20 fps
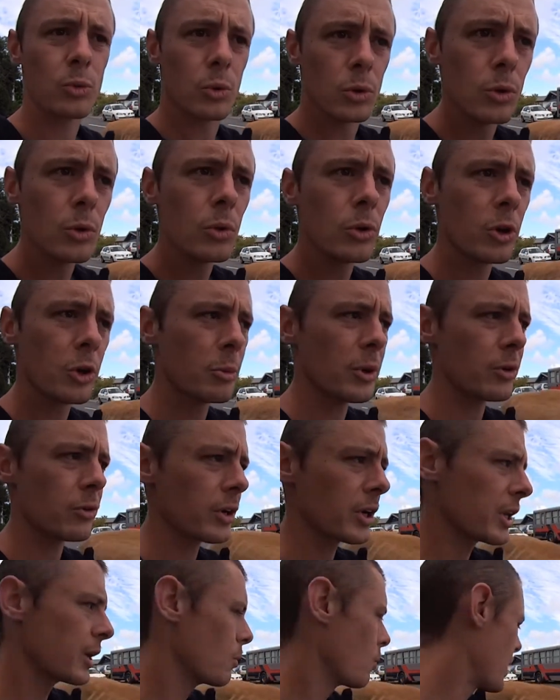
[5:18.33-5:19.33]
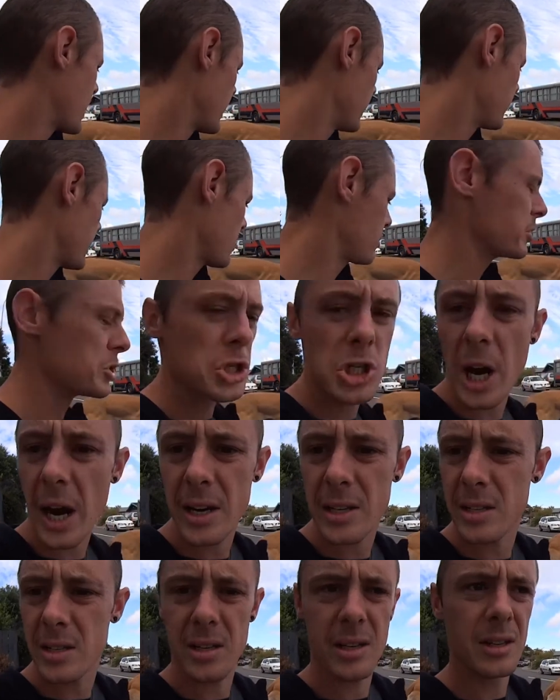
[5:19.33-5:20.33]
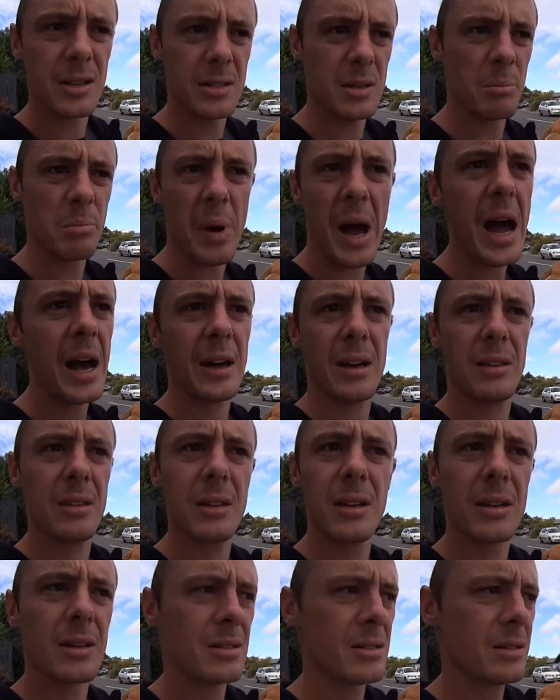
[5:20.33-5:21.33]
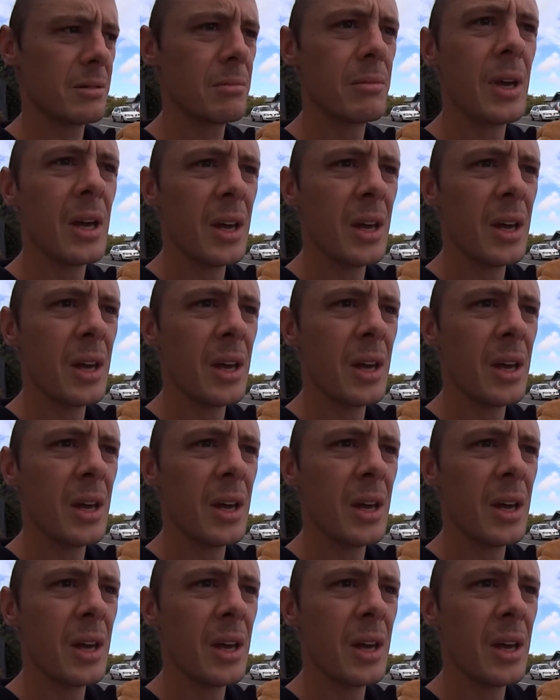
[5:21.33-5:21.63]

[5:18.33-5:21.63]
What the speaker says: we're all going to be really wound up and chase things and bark at things and